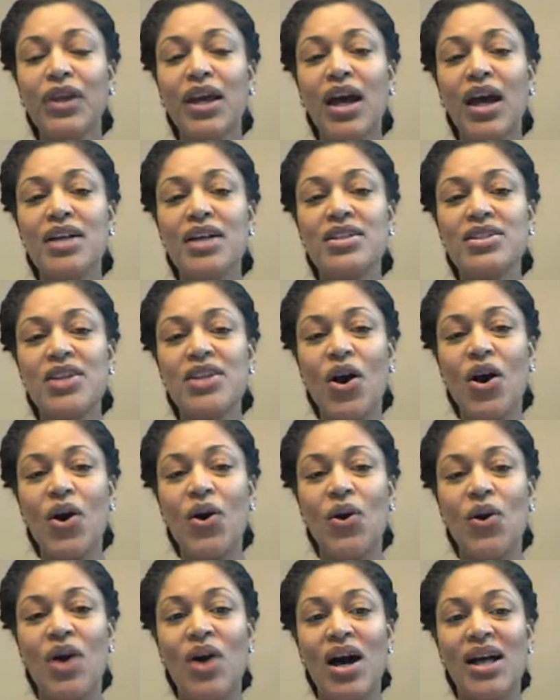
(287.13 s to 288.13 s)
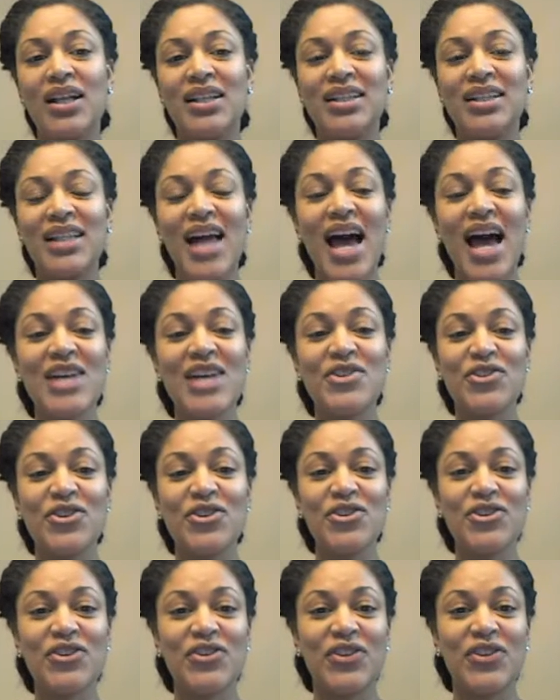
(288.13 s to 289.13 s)
So
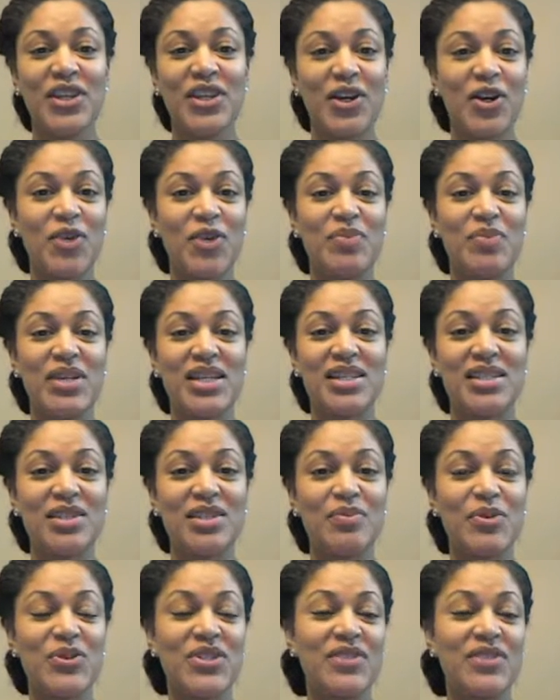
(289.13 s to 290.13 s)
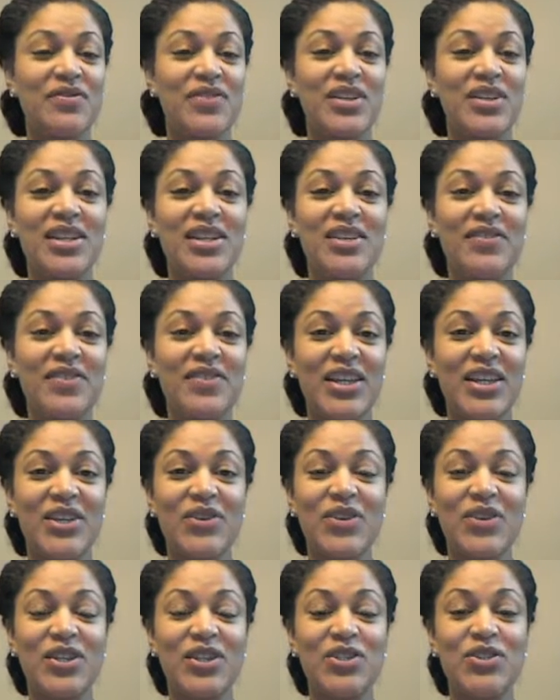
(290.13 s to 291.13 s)
surgical therapy is the most definitive thing you
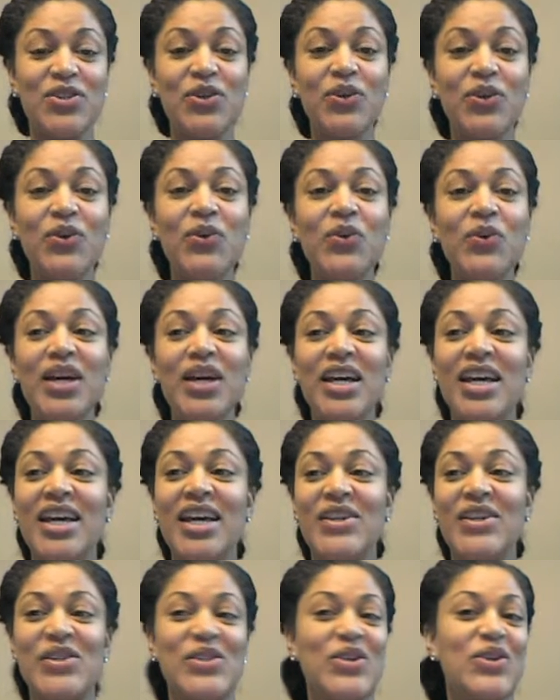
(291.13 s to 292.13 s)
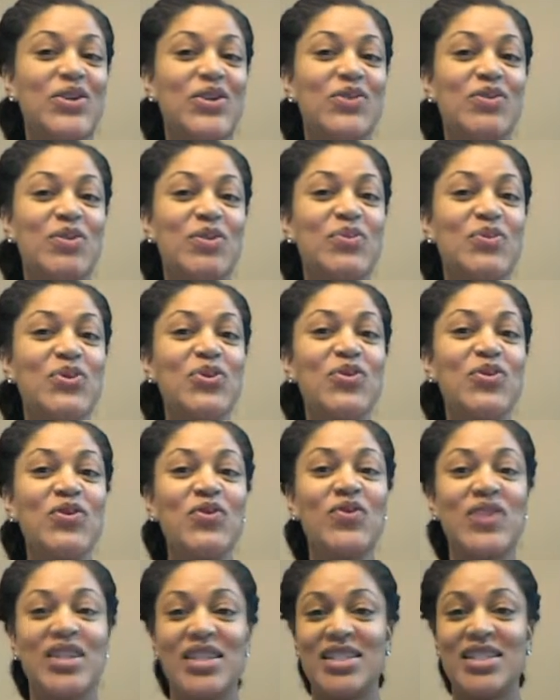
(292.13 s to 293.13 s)
can do You remove
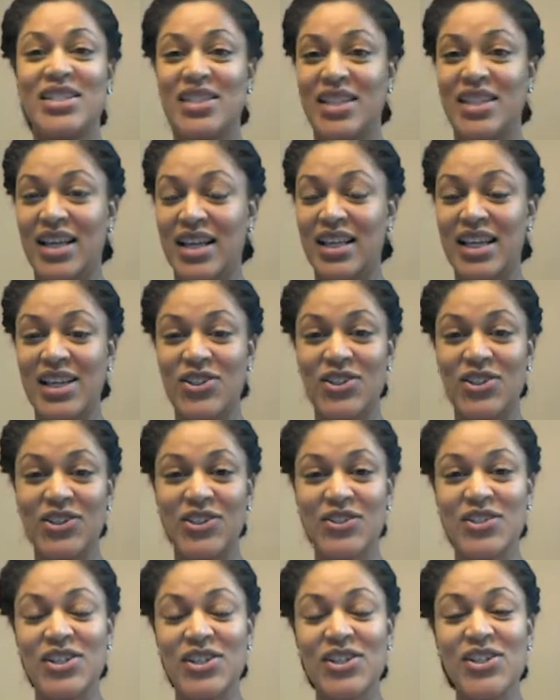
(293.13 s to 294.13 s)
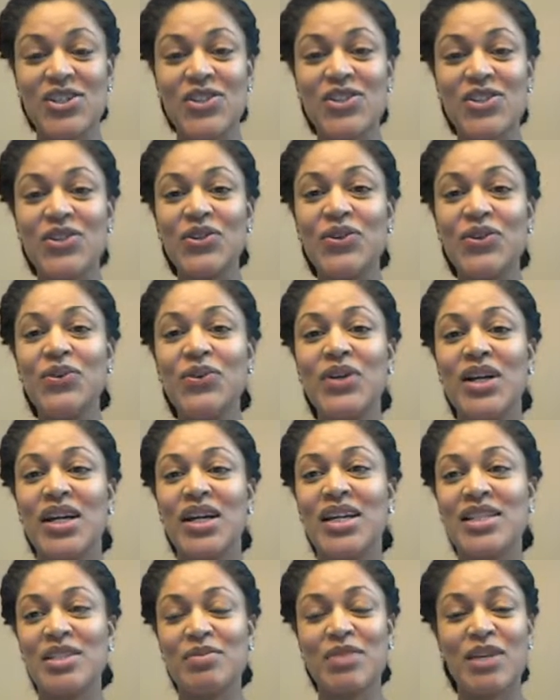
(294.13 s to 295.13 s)
the glandular tissue.
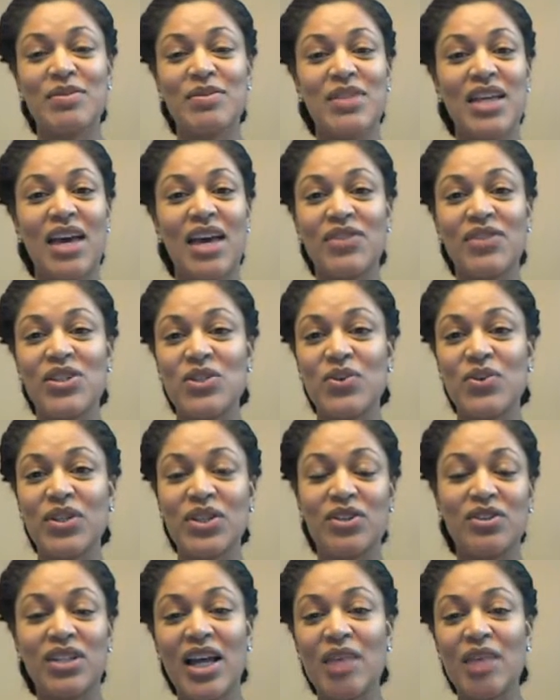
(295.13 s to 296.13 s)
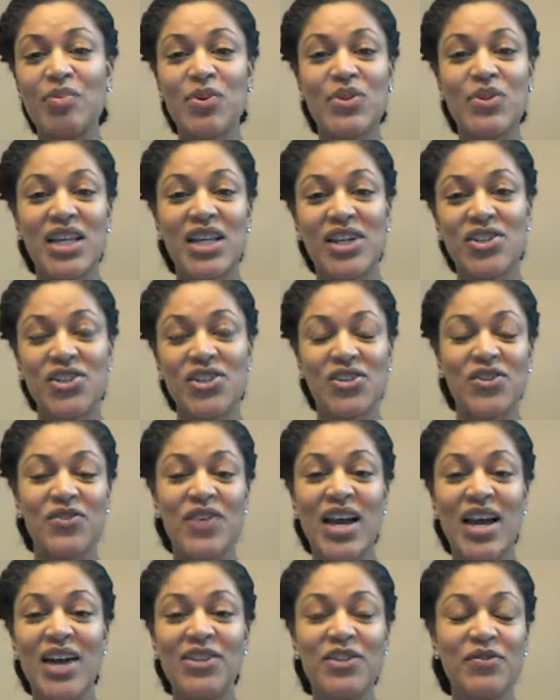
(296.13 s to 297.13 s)
Sometimes they have to do a little liposuction
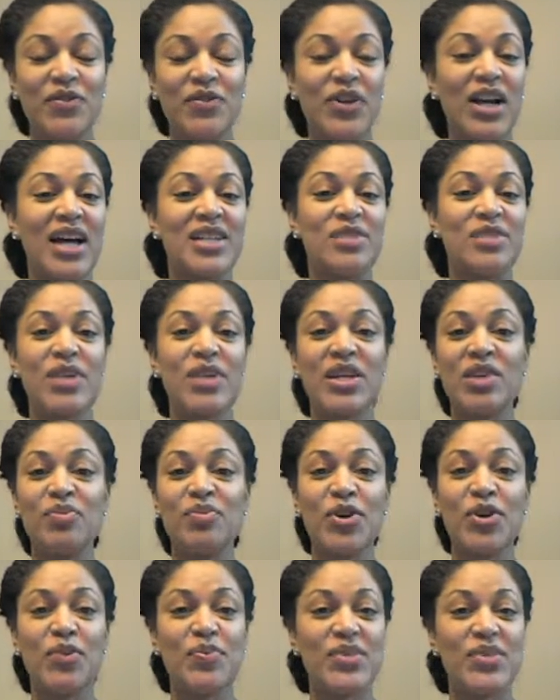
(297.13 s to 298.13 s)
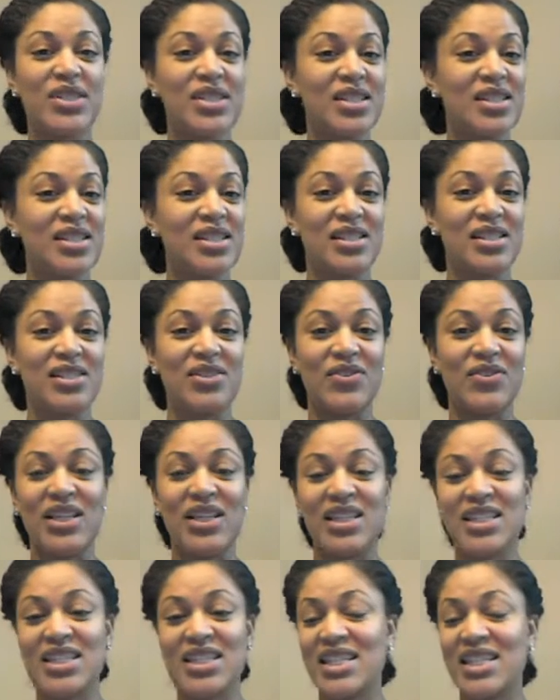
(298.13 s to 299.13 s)
around it for cosmetic purposes, and so that
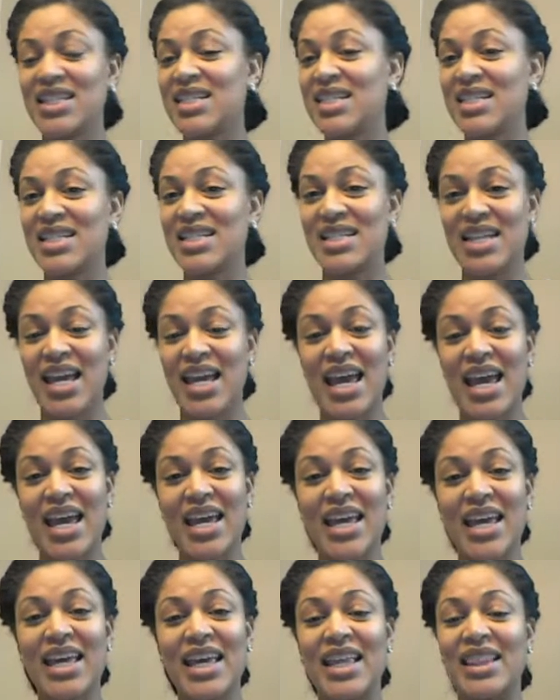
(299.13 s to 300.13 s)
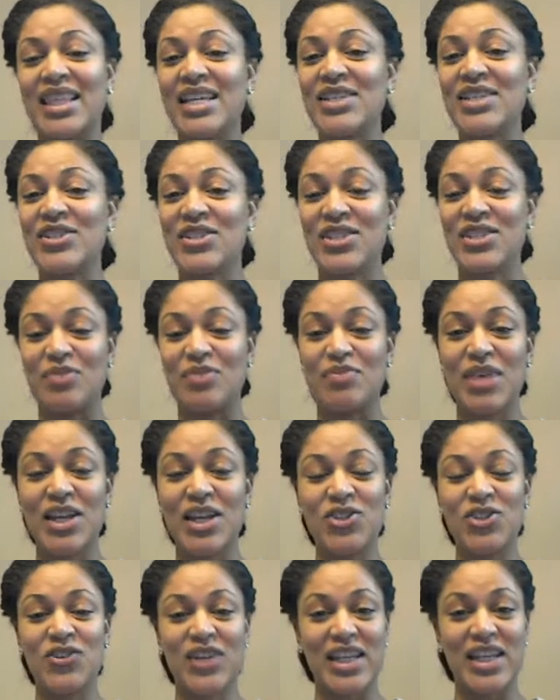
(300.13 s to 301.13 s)
the skin doesn't hang and things are
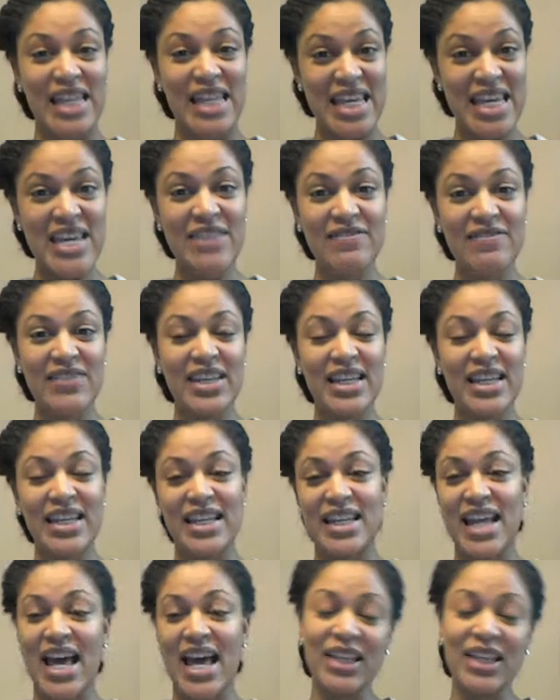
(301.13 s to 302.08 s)
symmetric and even and not,